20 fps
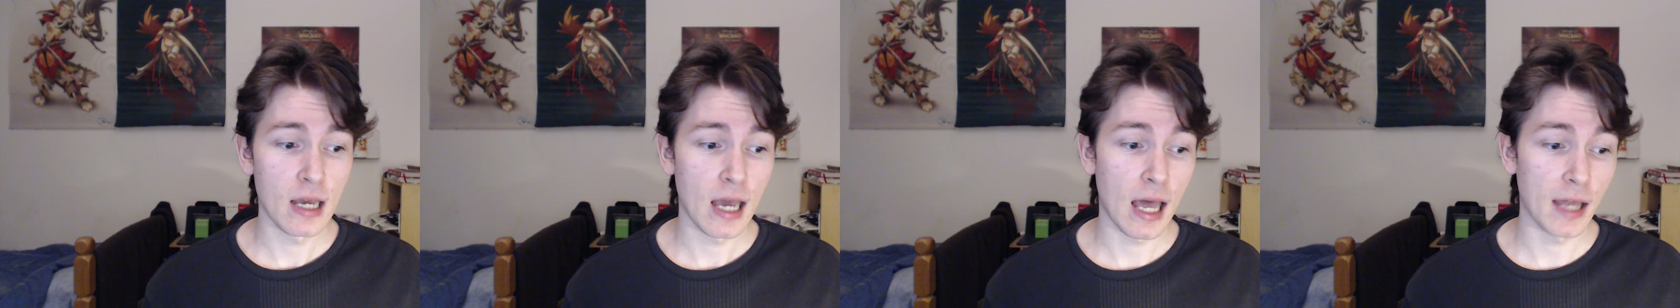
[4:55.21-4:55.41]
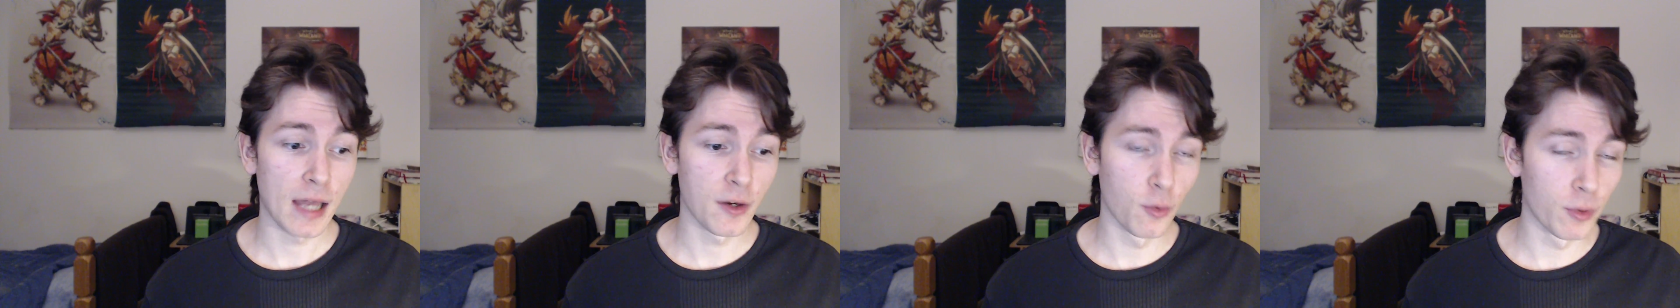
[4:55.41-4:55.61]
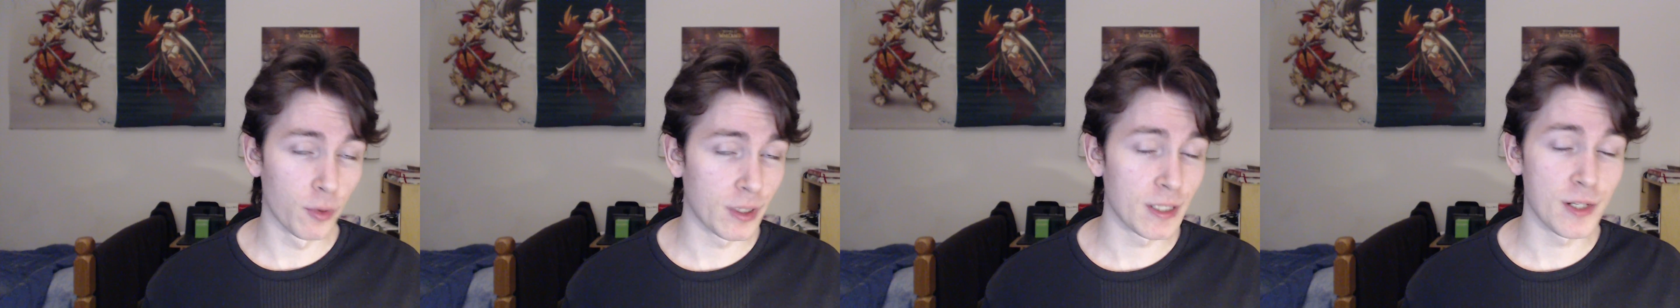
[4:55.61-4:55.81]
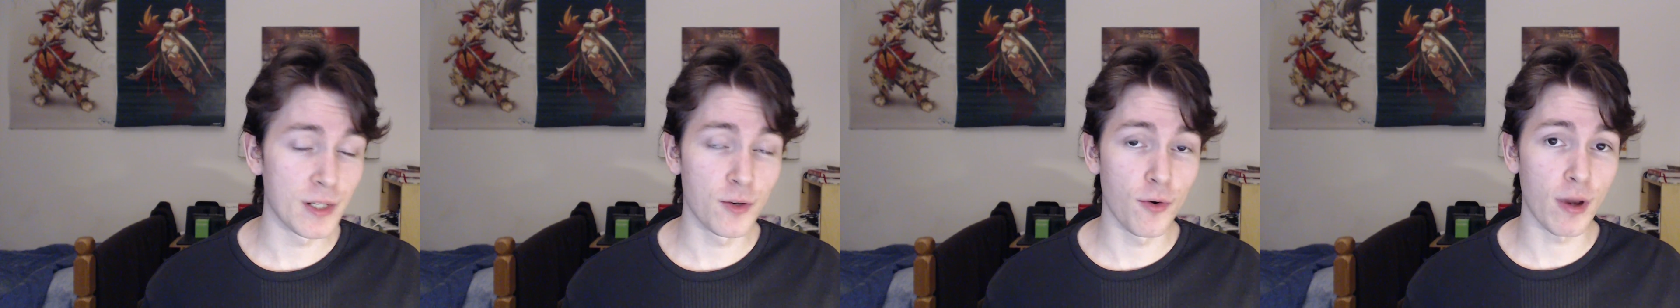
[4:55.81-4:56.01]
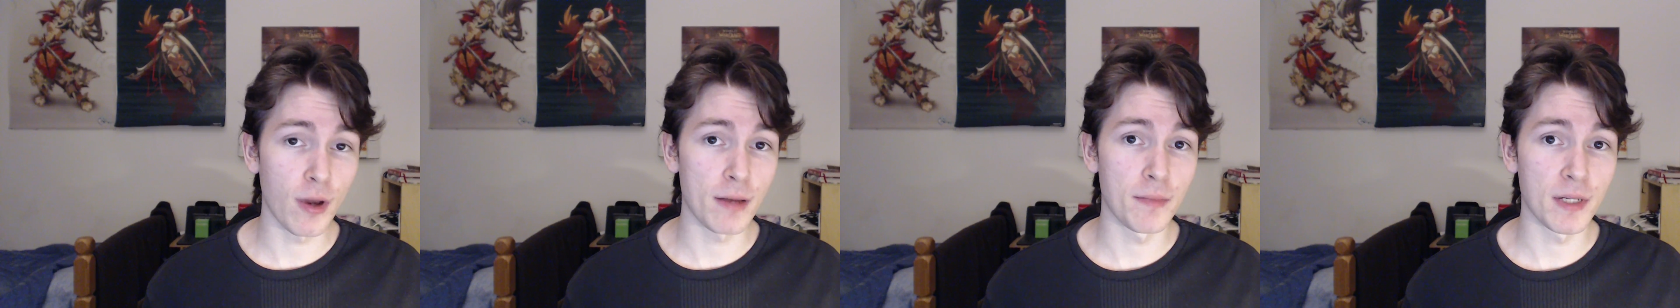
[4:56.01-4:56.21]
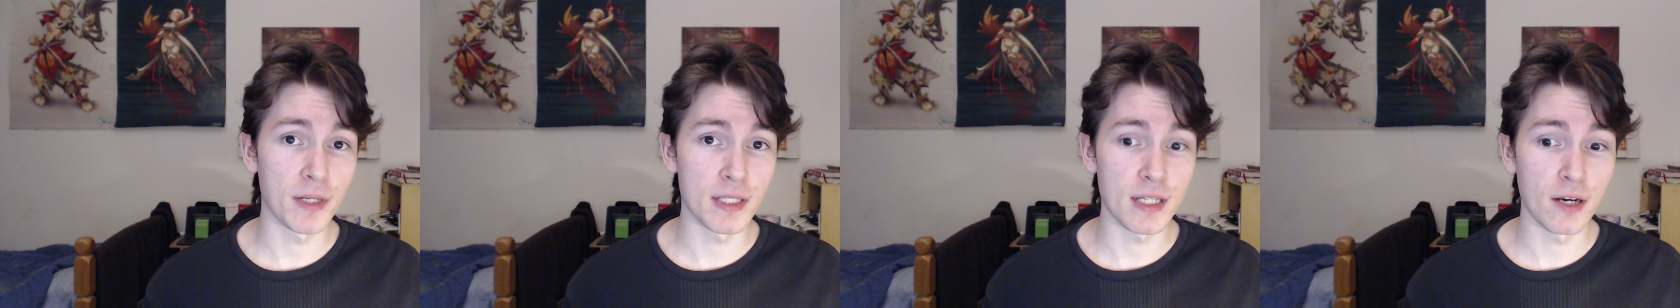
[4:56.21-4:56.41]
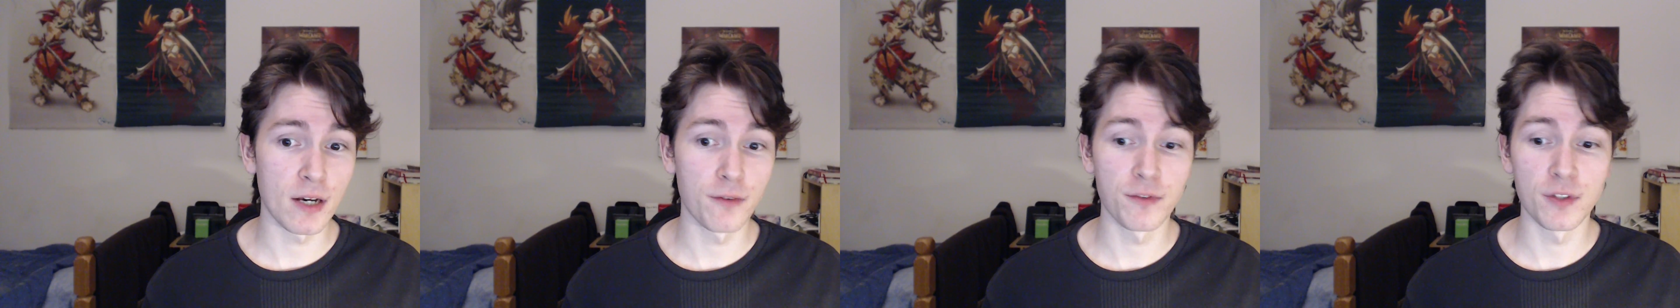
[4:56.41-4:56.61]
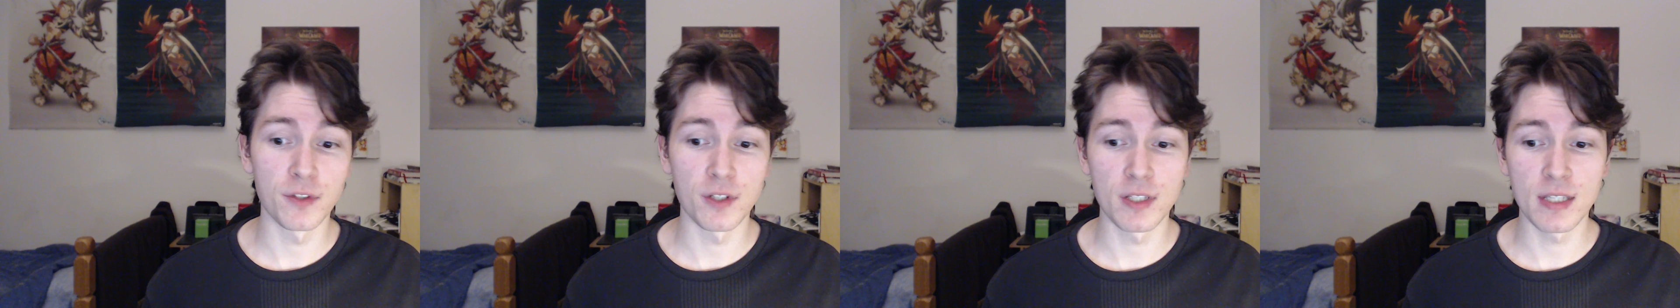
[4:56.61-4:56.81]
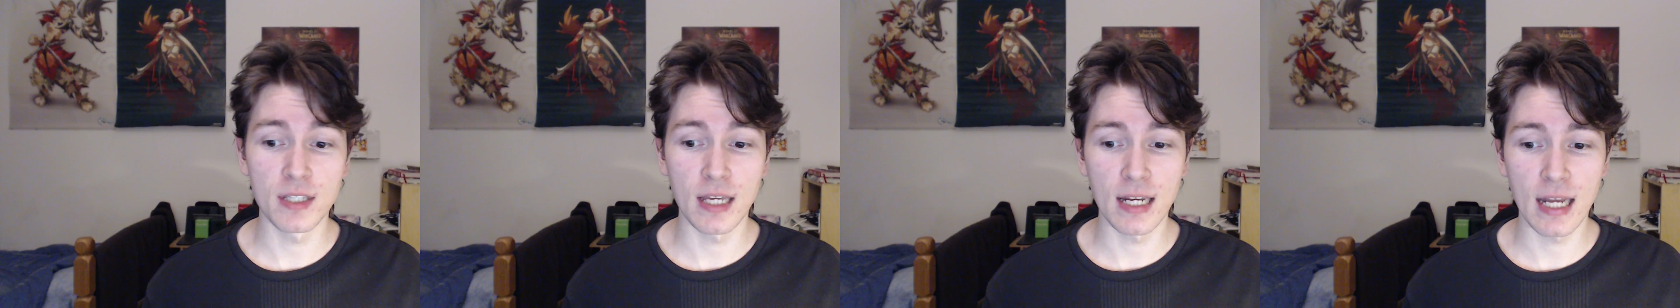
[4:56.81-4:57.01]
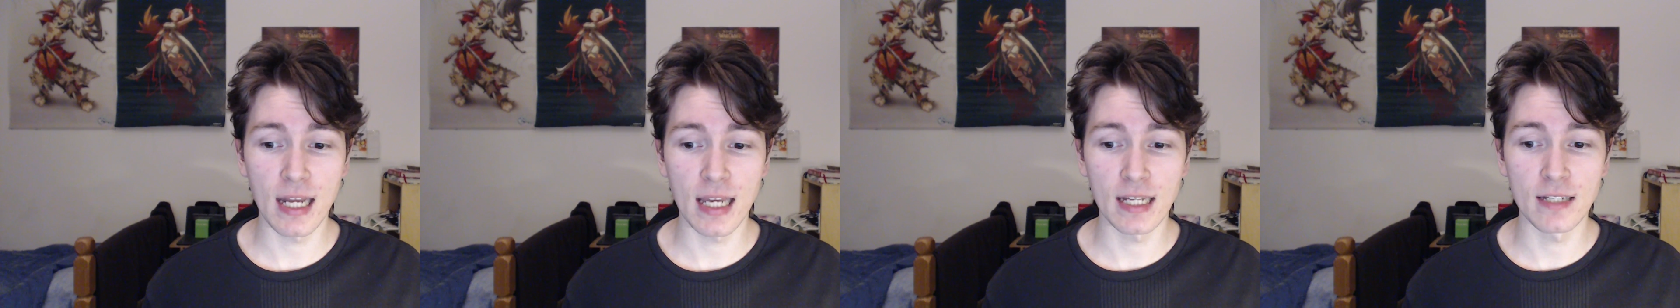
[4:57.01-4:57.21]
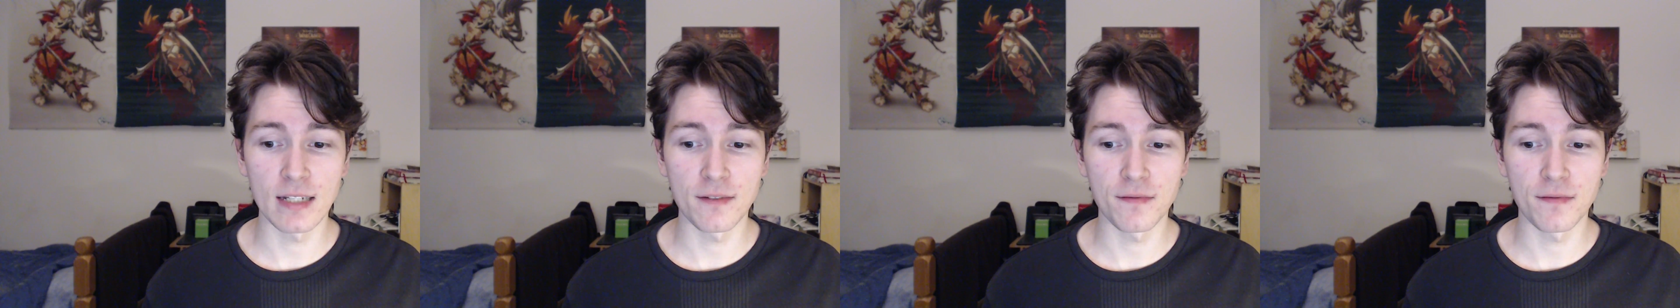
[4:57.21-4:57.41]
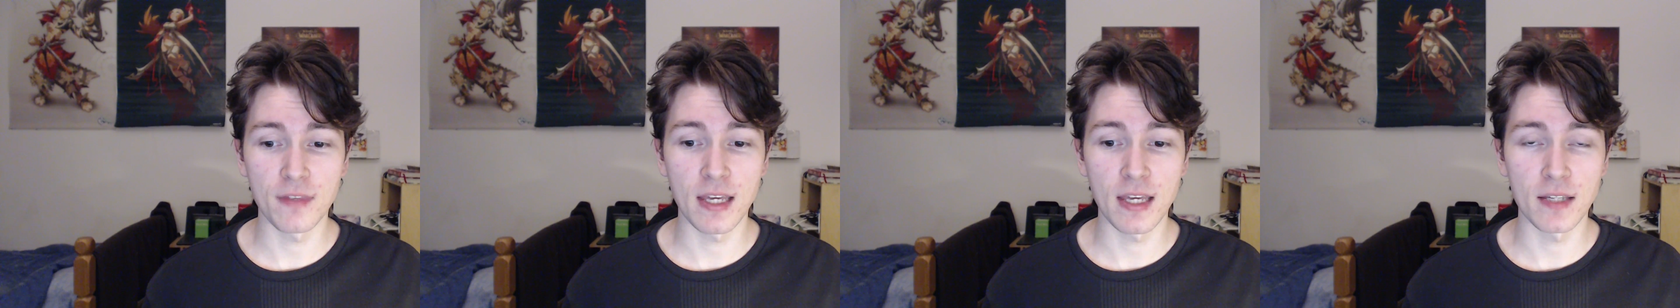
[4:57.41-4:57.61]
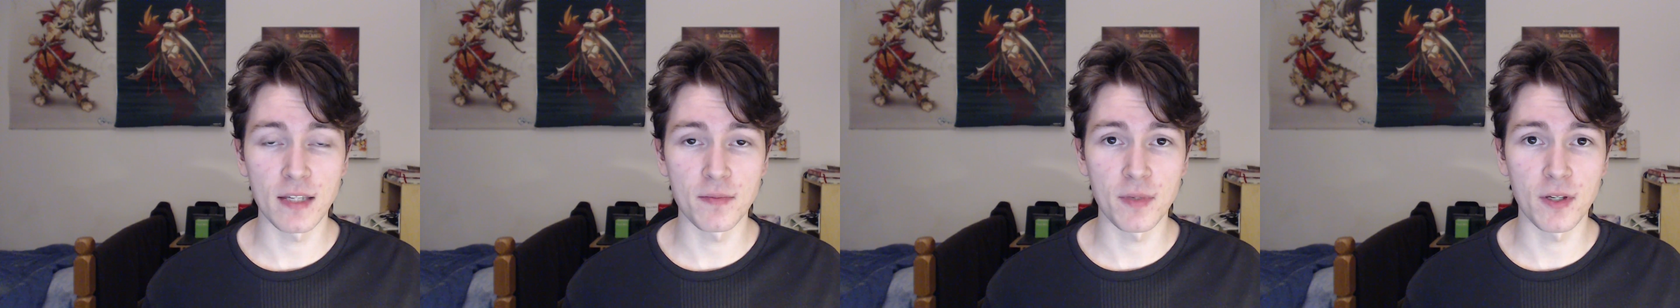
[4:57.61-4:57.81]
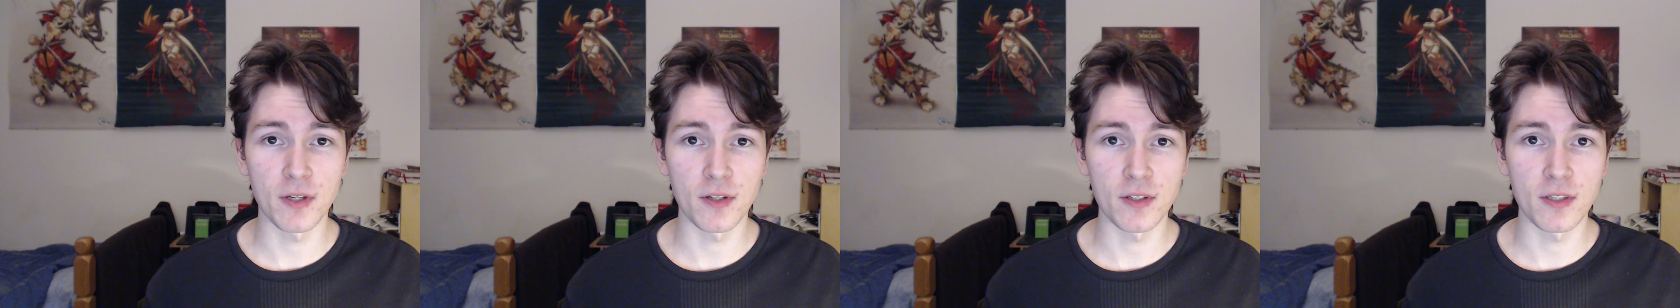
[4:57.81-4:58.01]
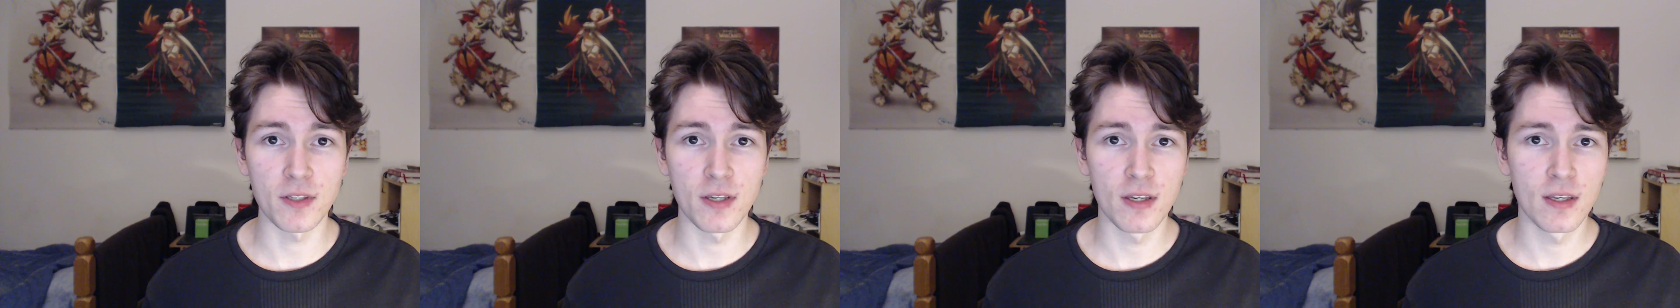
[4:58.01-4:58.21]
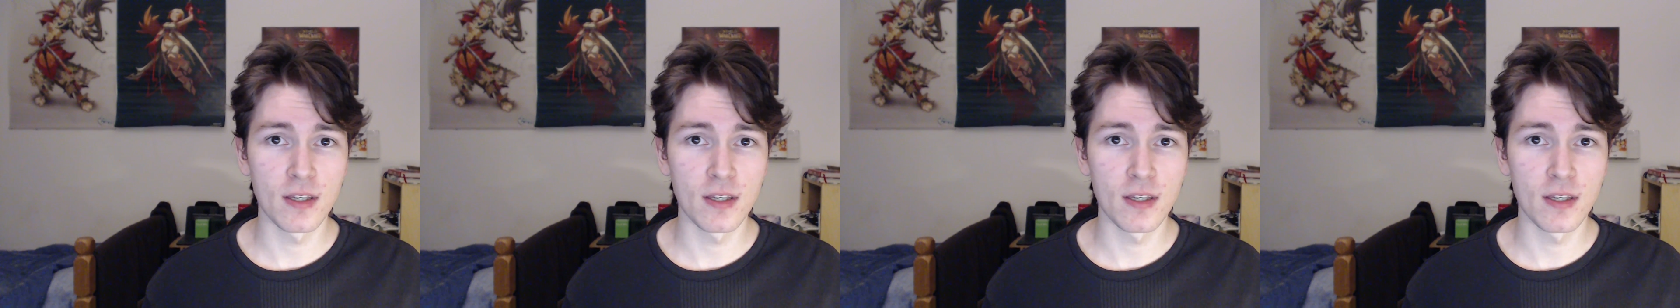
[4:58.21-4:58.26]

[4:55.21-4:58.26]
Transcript: I don't want to degrade myself and just say negative things because,